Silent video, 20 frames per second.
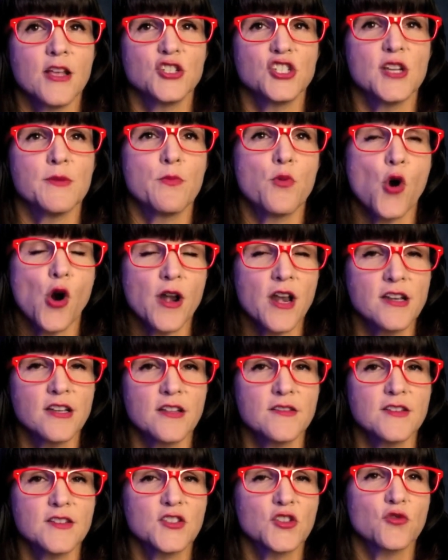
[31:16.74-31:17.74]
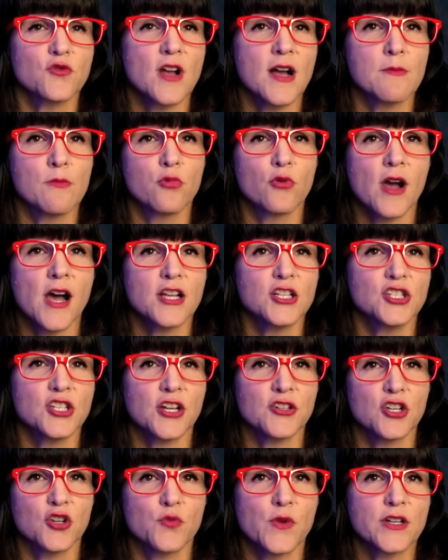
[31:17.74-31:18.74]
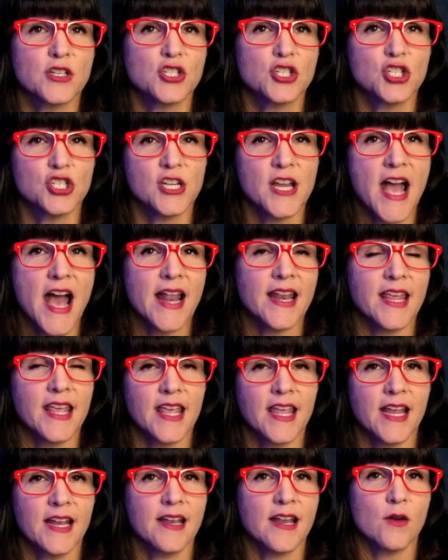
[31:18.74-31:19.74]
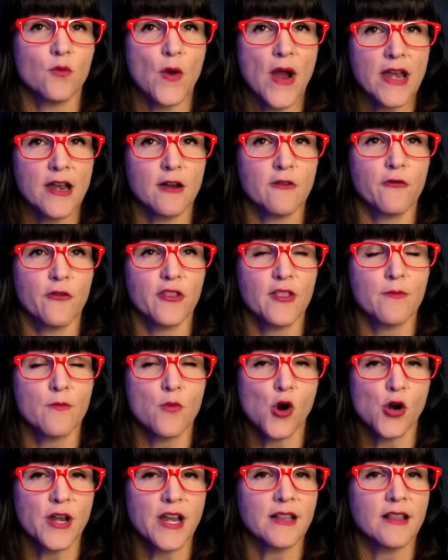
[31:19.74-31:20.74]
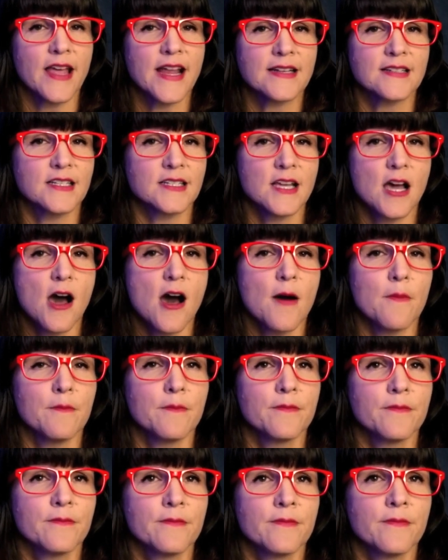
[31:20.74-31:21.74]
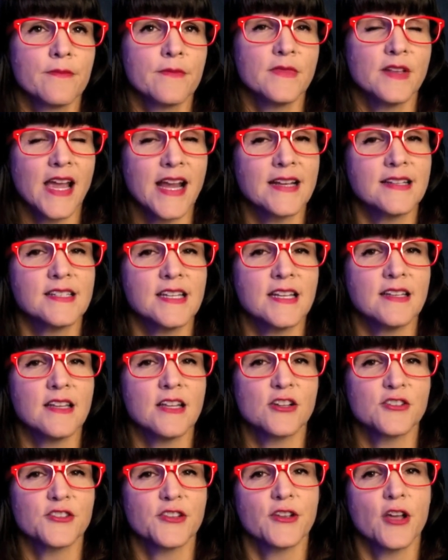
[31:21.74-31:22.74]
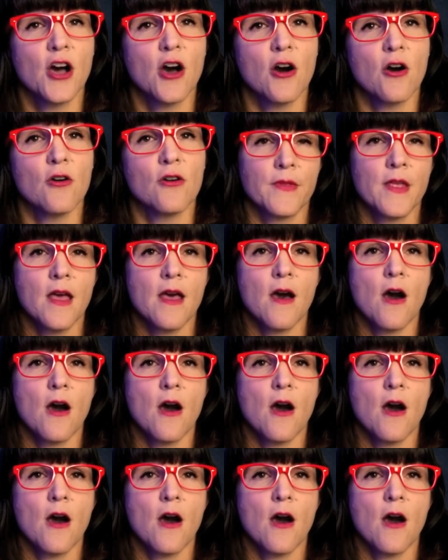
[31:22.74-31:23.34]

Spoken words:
She pointed to the scrub brush under which she had hid and waited for the morning light to come 19 years ago,